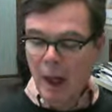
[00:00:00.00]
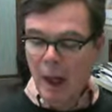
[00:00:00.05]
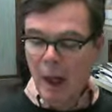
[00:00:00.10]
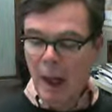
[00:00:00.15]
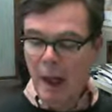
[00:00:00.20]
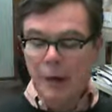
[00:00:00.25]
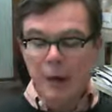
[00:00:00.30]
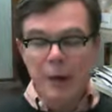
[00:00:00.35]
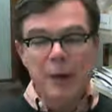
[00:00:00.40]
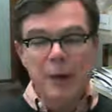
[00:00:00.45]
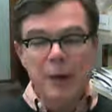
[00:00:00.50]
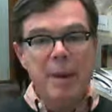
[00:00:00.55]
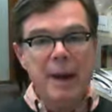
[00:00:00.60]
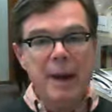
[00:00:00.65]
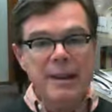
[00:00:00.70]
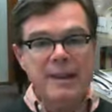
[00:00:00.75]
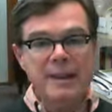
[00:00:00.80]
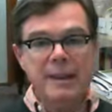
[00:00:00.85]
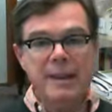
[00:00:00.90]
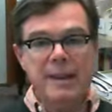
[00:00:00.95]
Although the
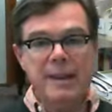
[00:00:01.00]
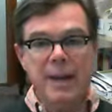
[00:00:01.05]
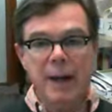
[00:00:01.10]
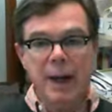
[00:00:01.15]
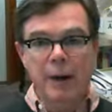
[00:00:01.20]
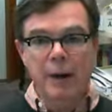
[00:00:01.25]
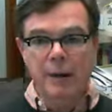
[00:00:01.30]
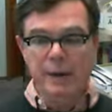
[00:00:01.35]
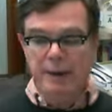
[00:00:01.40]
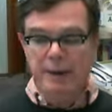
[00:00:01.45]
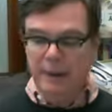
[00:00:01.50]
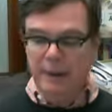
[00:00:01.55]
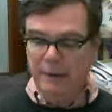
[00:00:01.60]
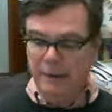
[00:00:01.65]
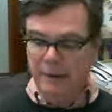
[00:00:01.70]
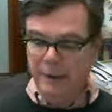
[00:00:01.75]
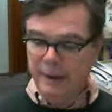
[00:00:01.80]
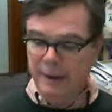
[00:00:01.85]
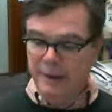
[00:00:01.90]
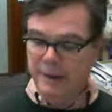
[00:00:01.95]
basic narrative
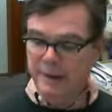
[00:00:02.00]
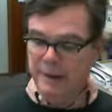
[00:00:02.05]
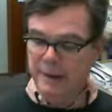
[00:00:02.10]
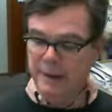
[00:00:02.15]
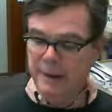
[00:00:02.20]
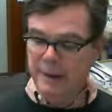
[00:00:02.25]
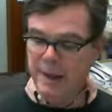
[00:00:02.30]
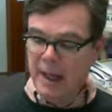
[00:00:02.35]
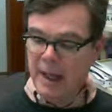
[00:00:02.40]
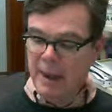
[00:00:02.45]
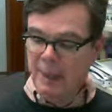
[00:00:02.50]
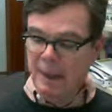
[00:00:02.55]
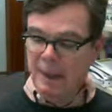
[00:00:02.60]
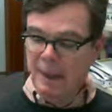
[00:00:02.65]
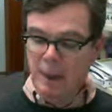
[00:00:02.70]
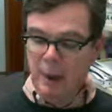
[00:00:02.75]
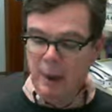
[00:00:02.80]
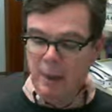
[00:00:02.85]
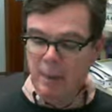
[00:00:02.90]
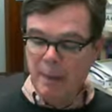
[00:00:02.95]
is the same in
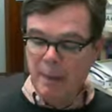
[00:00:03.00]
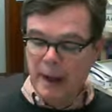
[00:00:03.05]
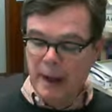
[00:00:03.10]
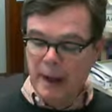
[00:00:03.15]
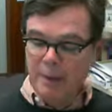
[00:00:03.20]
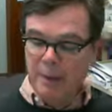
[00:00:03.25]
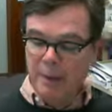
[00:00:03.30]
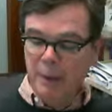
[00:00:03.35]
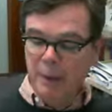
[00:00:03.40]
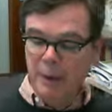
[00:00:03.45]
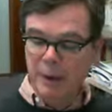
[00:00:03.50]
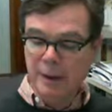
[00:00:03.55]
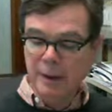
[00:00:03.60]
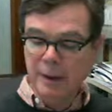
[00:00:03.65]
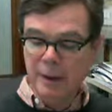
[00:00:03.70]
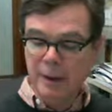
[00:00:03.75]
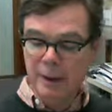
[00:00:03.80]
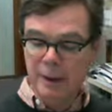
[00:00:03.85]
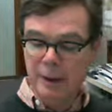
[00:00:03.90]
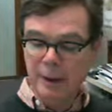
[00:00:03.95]
both Matthew and
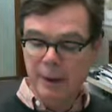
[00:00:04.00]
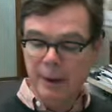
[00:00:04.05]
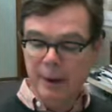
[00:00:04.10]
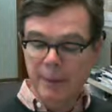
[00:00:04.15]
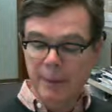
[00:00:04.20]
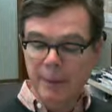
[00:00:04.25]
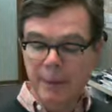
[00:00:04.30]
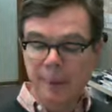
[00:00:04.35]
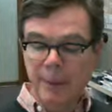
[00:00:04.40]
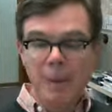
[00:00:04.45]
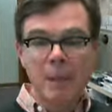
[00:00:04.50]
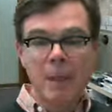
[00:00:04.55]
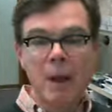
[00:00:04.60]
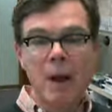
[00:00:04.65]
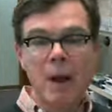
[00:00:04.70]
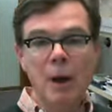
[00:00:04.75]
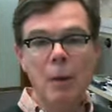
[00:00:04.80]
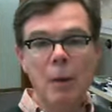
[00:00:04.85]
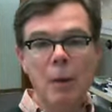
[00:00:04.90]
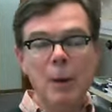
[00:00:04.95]
Luke,
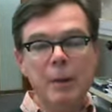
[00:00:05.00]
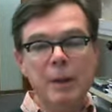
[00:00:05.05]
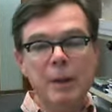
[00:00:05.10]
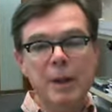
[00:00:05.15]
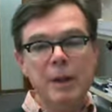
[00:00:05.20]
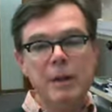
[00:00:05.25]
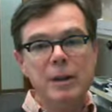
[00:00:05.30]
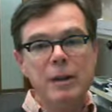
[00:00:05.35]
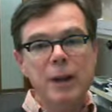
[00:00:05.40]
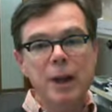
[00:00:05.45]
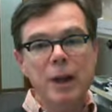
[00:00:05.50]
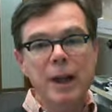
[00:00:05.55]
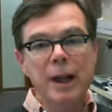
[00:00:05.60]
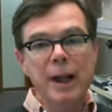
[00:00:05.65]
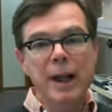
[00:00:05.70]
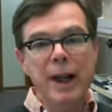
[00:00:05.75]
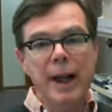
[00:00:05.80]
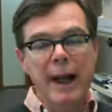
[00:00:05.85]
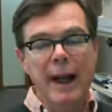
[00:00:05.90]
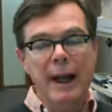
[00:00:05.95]
when we look
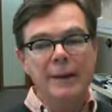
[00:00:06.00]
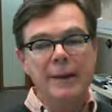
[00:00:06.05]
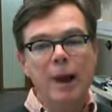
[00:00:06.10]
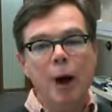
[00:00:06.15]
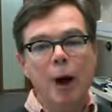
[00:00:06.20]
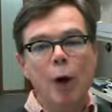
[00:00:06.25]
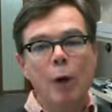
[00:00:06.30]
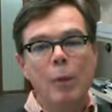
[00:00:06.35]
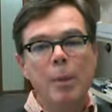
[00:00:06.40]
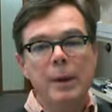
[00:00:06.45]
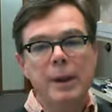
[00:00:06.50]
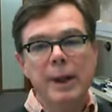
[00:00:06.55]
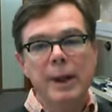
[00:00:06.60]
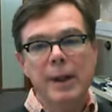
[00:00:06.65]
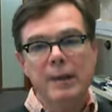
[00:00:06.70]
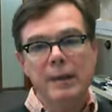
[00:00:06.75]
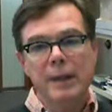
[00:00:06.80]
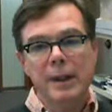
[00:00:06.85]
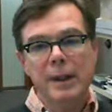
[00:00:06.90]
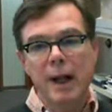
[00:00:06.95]
at the opening
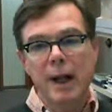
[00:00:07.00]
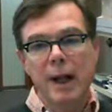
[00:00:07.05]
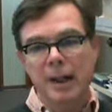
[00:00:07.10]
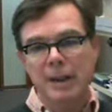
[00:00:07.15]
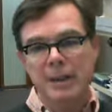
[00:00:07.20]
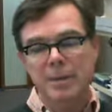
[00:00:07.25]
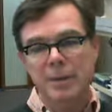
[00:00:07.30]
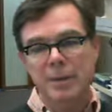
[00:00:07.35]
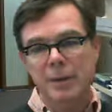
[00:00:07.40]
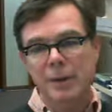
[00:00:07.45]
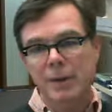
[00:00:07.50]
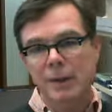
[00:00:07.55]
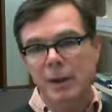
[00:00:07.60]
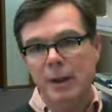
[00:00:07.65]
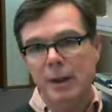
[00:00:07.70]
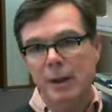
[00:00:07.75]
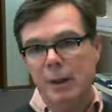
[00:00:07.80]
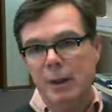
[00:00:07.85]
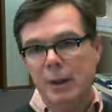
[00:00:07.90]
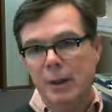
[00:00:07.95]
of the Gospel to
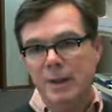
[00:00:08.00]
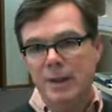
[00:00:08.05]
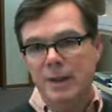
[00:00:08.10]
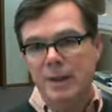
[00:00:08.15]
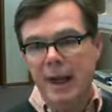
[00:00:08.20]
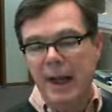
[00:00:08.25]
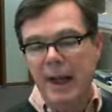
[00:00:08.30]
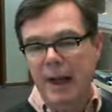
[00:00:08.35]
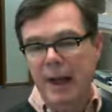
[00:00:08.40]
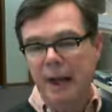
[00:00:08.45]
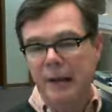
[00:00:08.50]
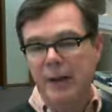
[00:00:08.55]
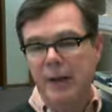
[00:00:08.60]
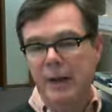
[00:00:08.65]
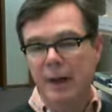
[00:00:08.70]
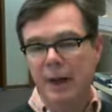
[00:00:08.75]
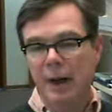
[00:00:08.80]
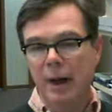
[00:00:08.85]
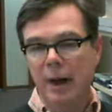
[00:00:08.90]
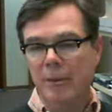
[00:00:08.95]
Luke's account
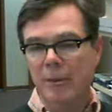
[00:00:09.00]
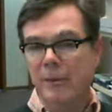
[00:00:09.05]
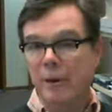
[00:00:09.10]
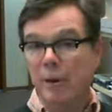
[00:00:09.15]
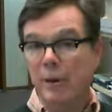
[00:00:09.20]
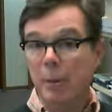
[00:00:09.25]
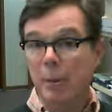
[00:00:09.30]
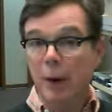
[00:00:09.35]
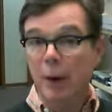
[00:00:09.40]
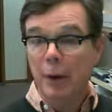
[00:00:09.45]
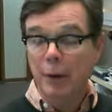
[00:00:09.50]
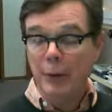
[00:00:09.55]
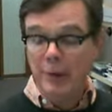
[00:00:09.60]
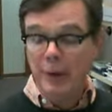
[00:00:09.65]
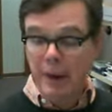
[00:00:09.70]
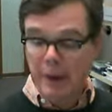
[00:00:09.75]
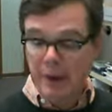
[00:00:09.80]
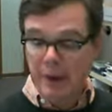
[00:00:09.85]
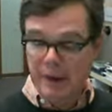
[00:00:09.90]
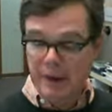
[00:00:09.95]
of the birth
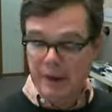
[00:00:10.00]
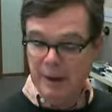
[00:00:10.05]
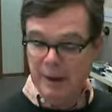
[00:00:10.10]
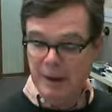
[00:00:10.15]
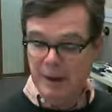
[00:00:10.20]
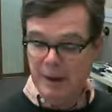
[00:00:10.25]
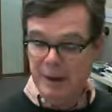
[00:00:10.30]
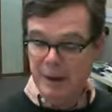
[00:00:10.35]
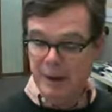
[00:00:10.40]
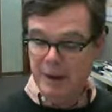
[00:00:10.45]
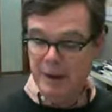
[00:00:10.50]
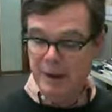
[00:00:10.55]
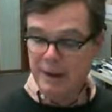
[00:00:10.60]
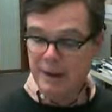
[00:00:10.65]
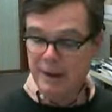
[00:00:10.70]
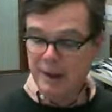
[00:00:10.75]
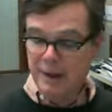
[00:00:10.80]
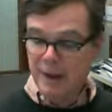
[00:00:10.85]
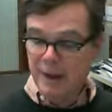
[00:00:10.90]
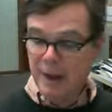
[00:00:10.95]
narrative of
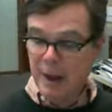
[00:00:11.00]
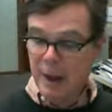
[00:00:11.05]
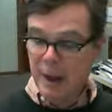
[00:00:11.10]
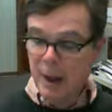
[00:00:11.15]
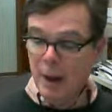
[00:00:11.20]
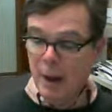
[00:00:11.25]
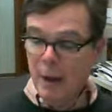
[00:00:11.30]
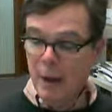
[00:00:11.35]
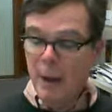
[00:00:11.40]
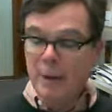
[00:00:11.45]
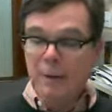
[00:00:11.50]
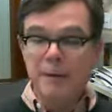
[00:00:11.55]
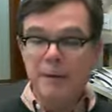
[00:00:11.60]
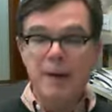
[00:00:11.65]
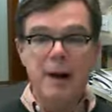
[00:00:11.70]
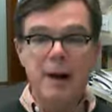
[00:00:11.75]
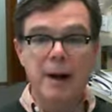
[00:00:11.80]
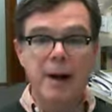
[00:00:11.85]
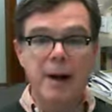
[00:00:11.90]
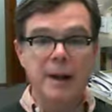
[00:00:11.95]
Jesus, we
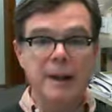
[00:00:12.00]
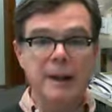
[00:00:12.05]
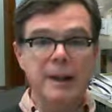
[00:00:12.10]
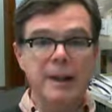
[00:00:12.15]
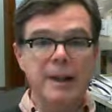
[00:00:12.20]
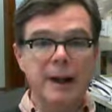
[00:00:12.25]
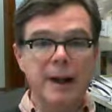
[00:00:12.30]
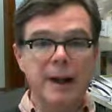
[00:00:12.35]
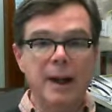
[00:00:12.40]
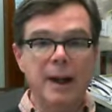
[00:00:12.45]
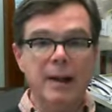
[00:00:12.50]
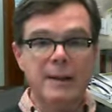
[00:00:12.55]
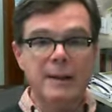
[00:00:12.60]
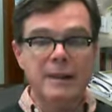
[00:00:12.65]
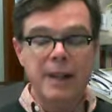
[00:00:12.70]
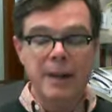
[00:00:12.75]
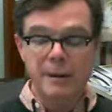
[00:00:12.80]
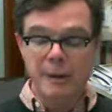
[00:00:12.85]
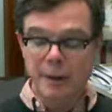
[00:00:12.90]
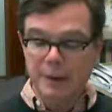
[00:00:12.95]
find
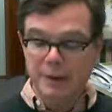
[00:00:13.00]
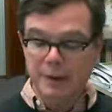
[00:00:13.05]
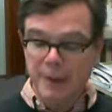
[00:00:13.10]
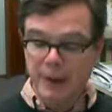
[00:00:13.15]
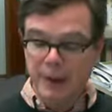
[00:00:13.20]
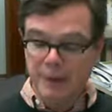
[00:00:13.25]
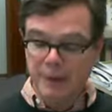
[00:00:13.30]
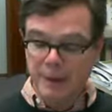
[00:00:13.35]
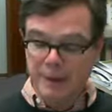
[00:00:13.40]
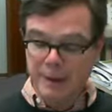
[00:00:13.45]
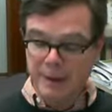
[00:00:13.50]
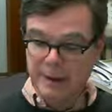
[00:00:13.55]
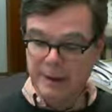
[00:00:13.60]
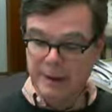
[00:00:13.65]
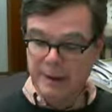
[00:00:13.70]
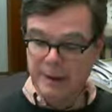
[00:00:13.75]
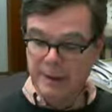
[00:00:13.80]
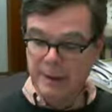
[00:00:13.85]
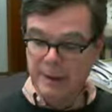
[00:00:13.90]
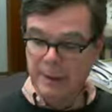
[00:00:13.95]
several
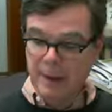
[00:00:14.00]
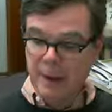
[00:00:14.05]
differences.